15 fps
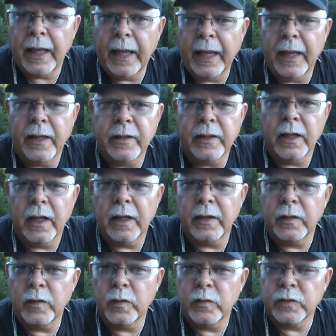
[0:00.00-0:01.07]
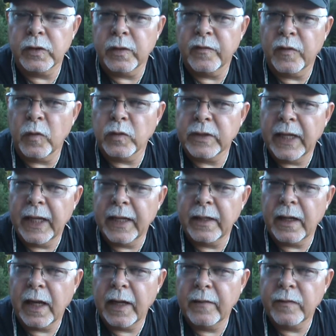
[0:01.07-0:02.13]
And use a full tang
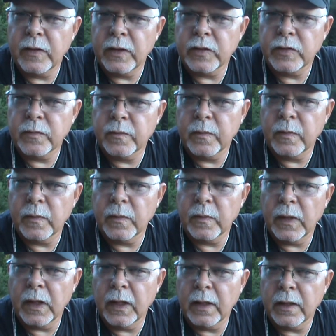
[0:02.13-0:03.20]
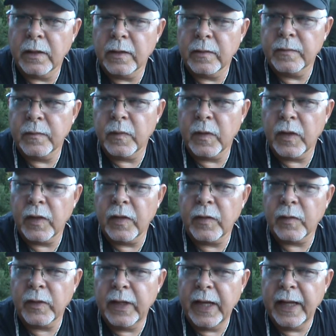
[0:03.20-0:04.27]
knife that's
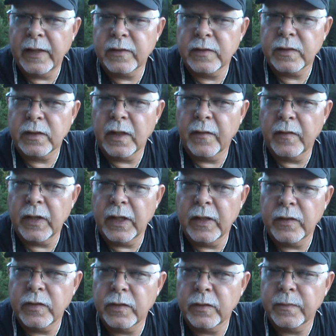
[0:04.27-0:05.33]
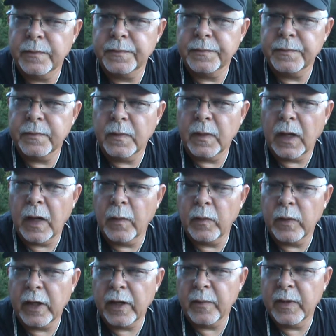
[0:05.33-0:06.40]
3/8 of an inch. I
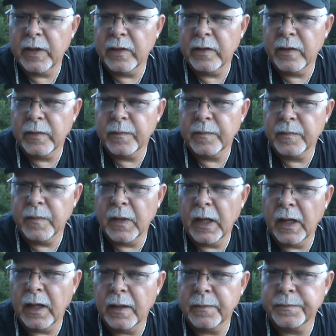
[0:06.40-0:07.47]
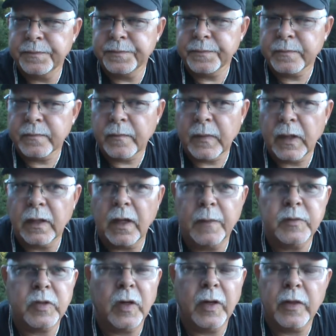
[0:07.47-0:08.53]
would recommend, and I'm
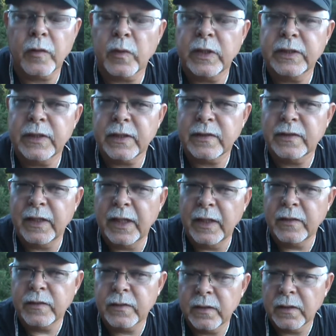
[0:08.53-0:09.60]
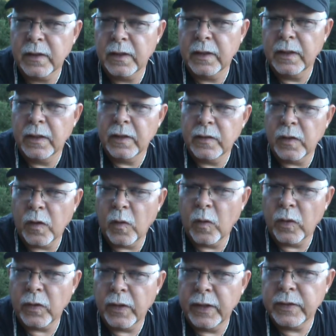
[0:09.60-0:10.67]
sorry, 3/16 to
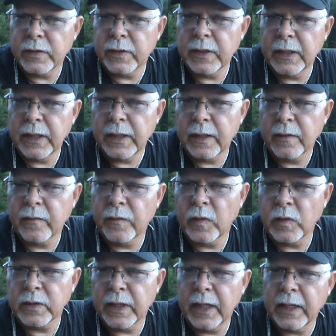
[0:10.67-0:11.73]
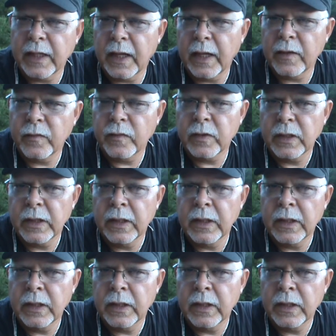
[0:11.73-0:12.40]
1/4 inch thick full tang knife